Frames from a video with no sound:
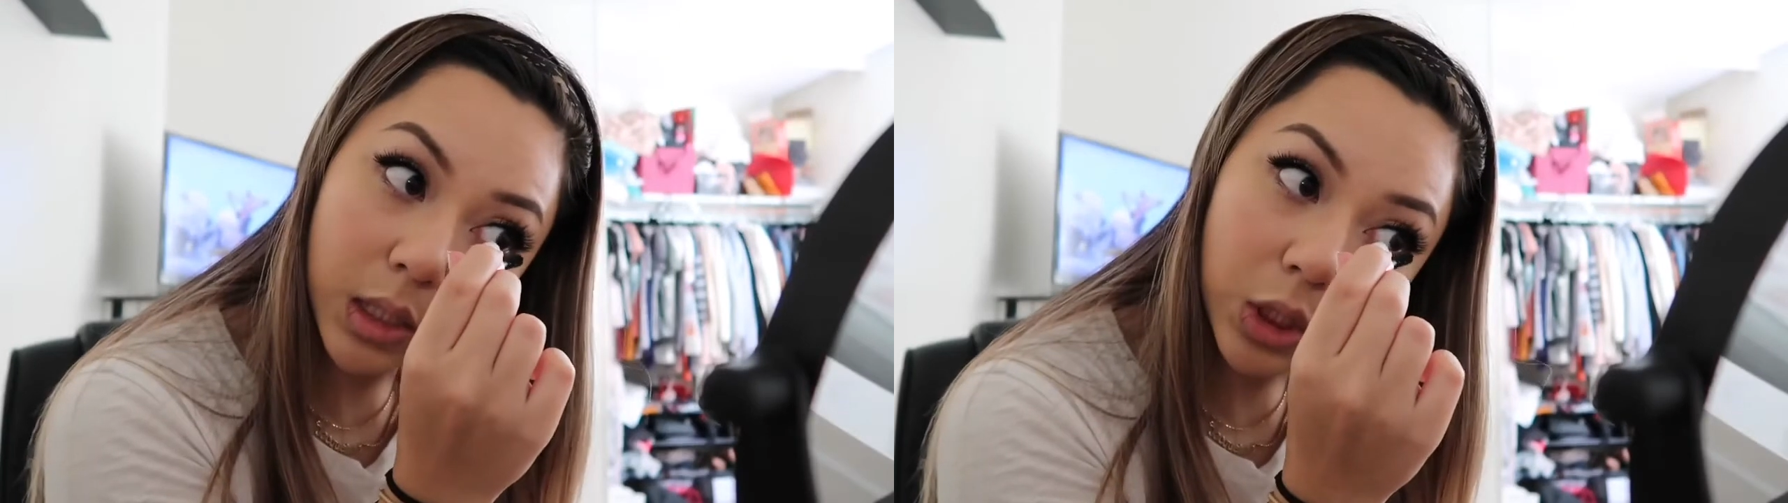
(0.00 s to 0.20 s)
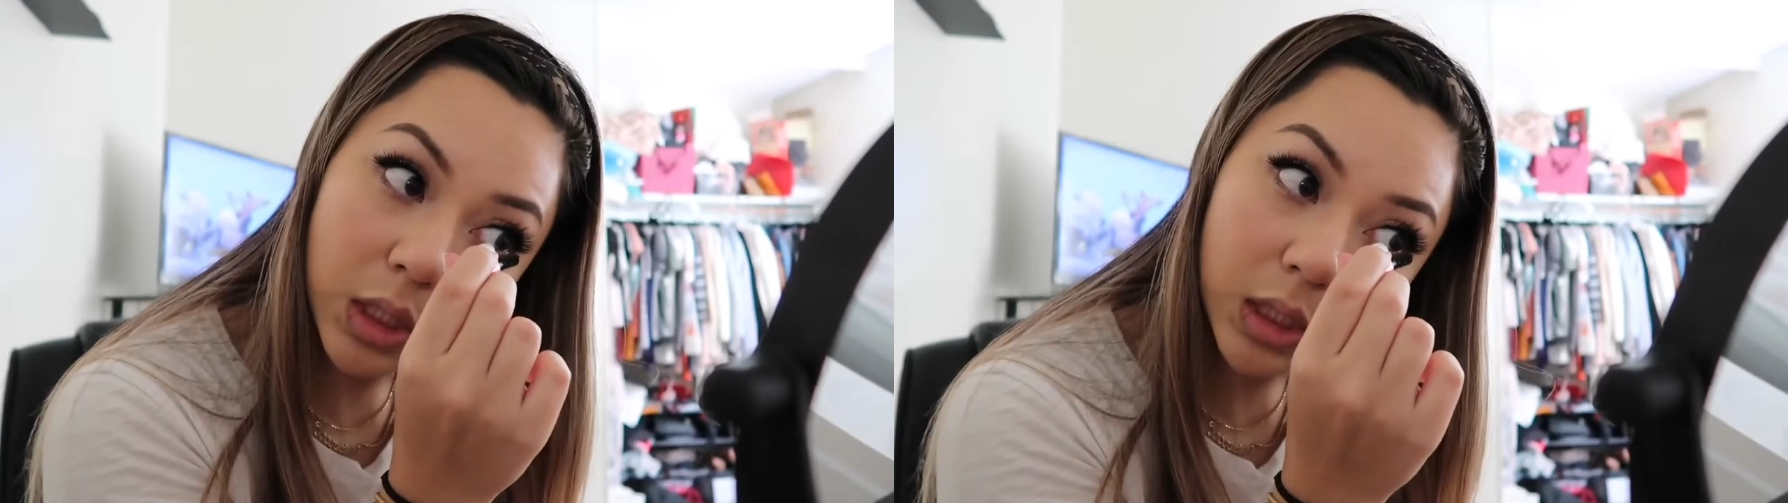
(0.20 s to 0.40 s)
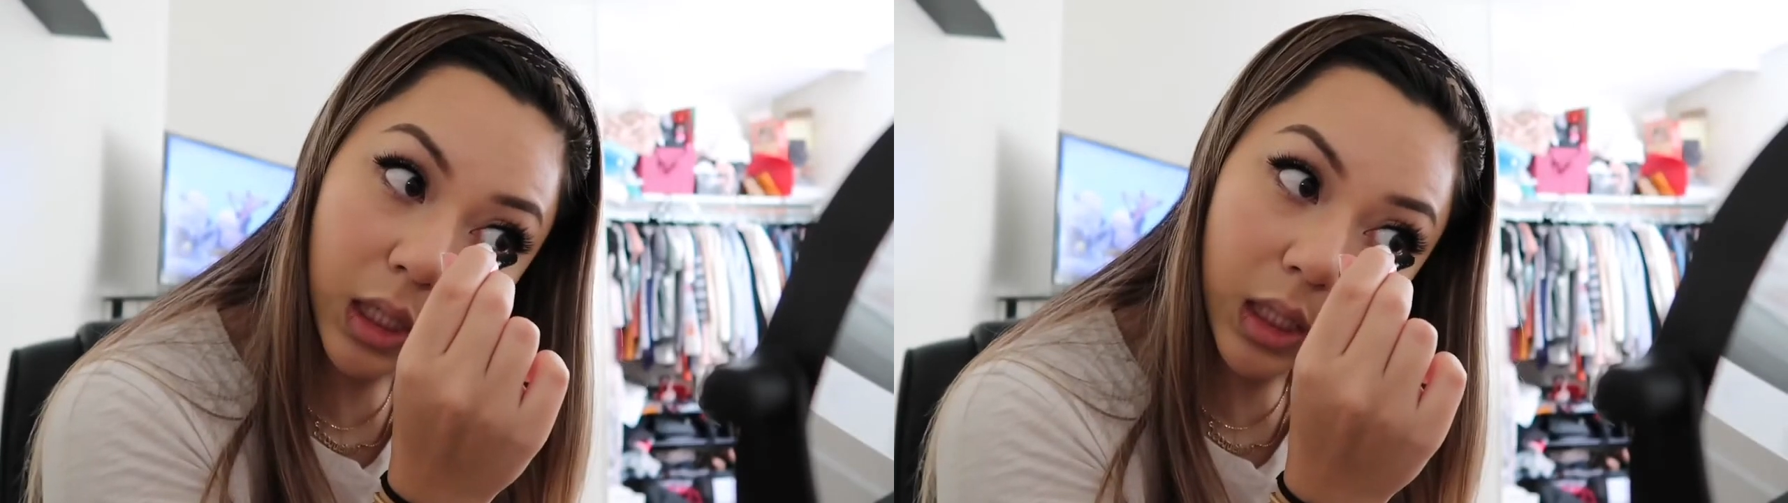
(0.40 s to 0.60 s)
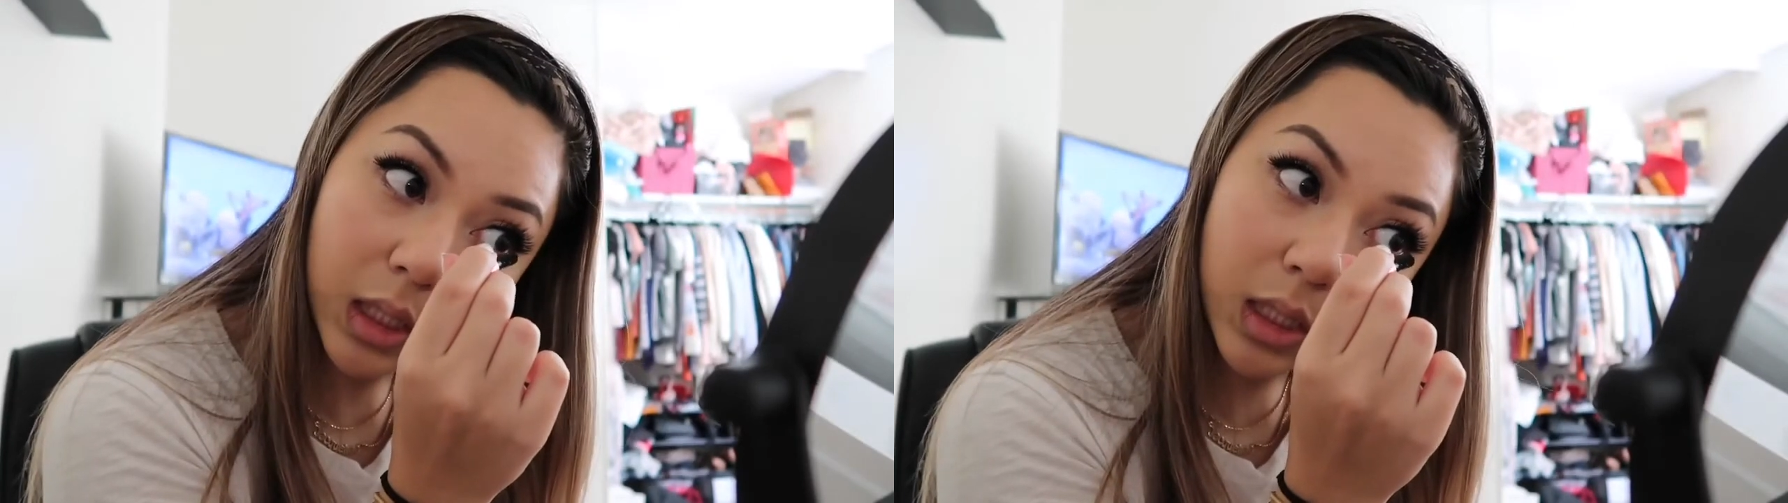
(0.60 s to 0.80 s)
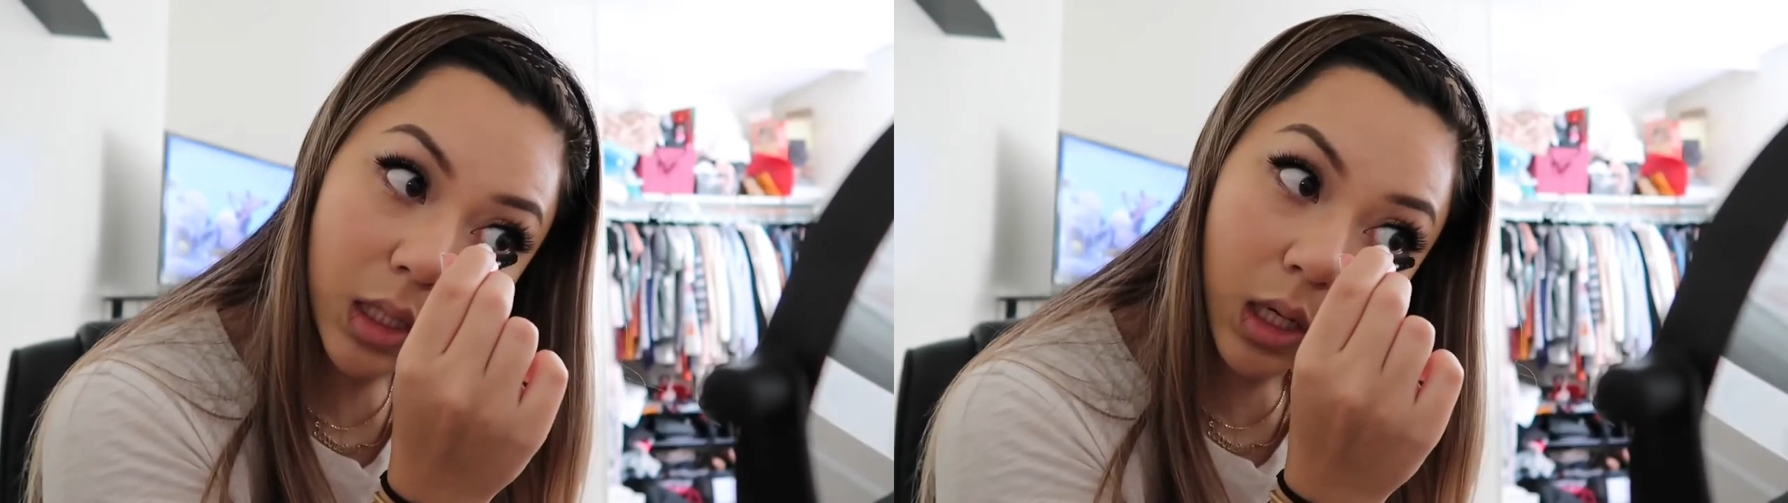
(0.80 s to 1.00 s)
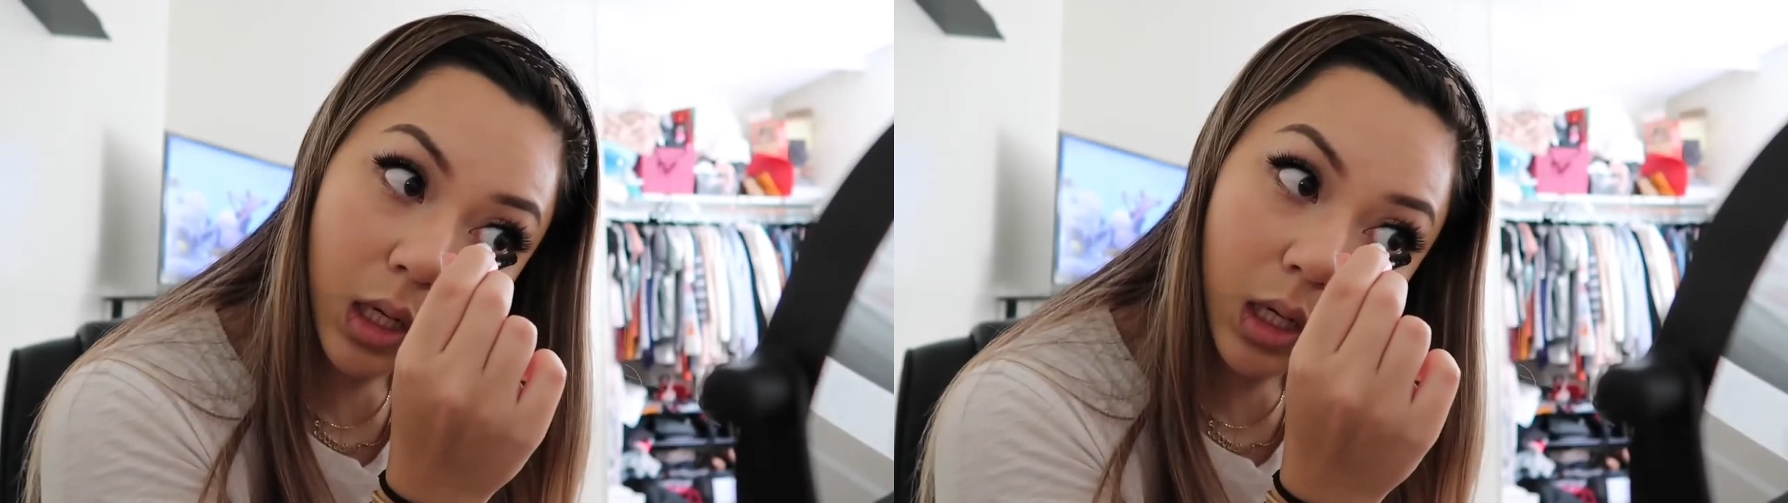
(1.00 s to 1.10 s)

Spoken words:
it just gets